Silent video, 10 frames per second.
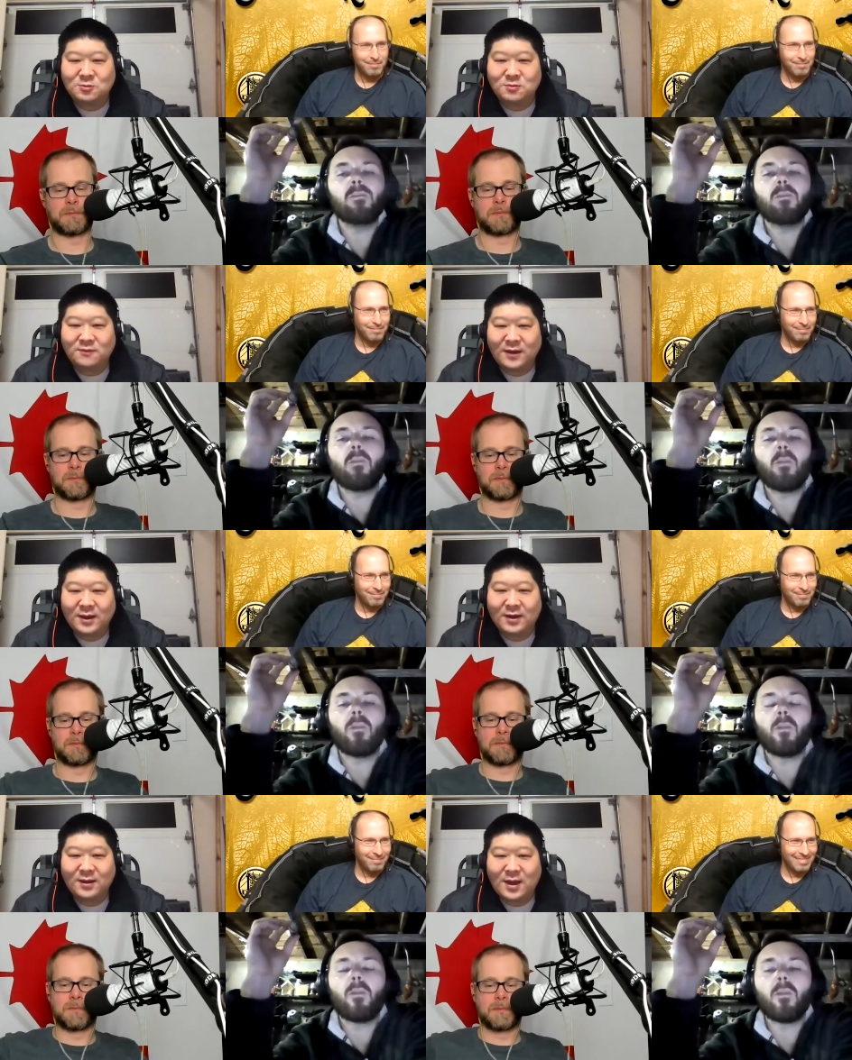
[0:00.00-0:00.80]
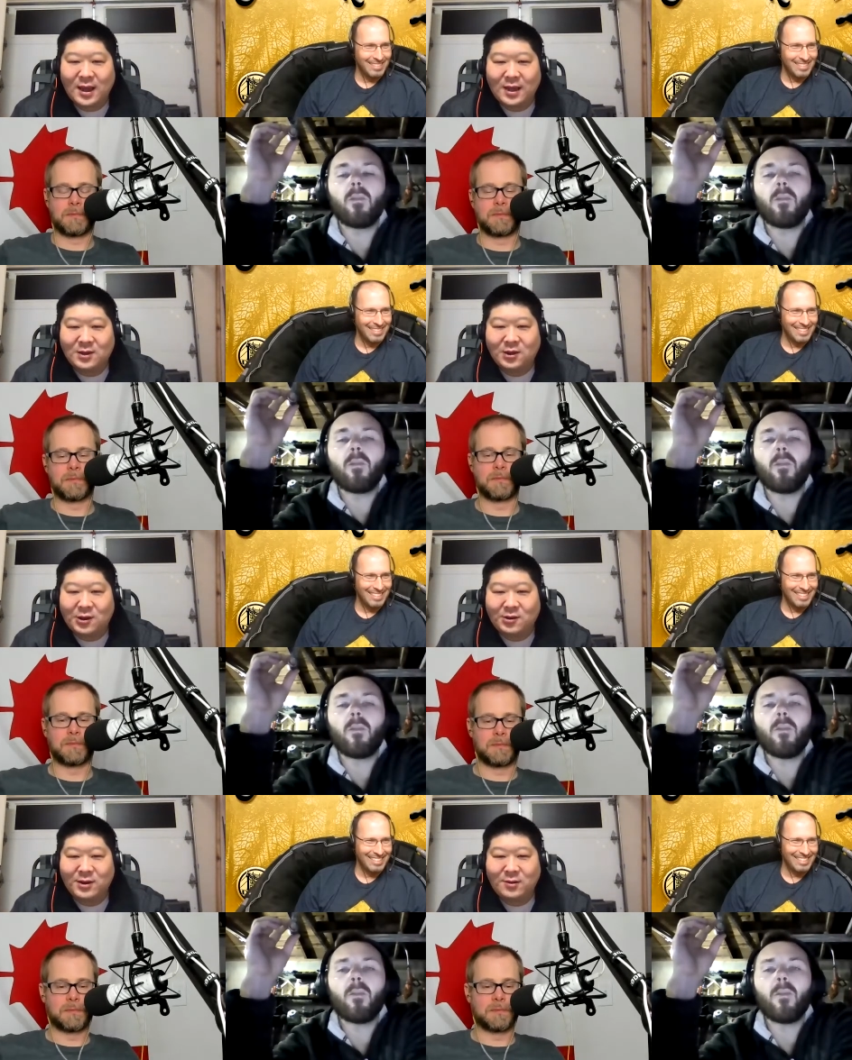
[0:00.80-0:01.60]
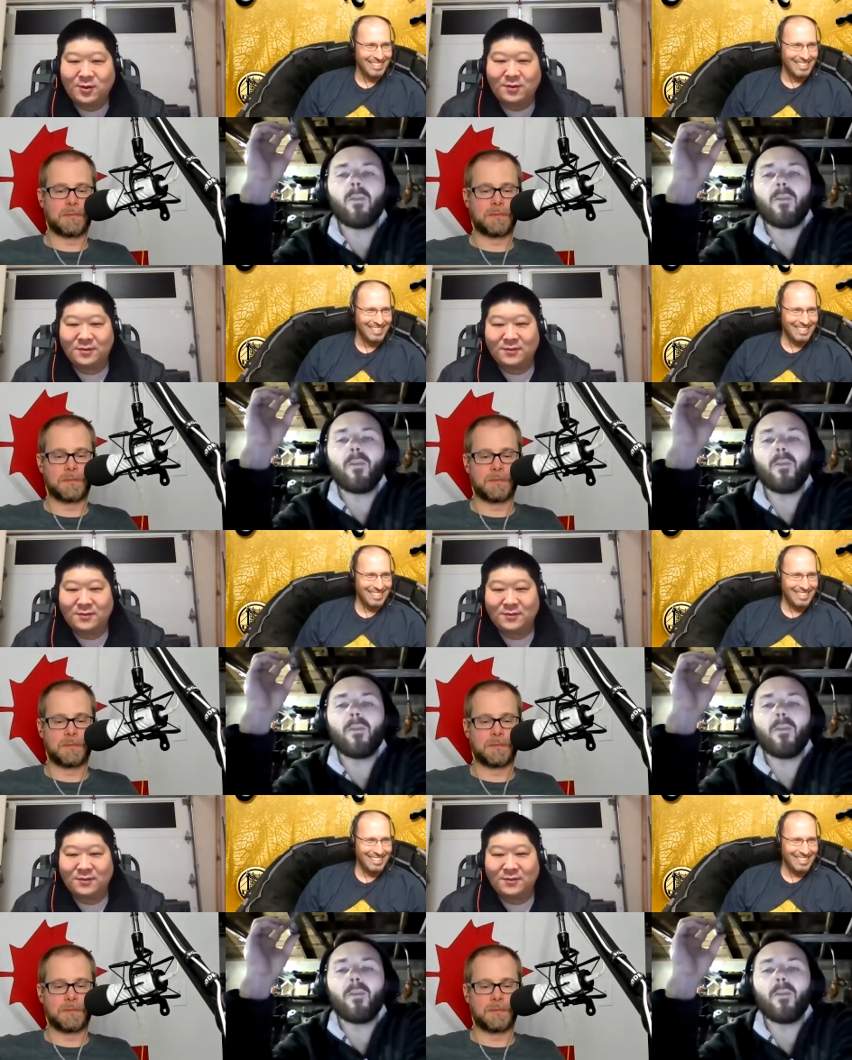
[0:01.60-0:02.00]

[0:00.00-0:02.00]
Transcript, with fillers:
Speaker 1: fucking A clarity or whatever the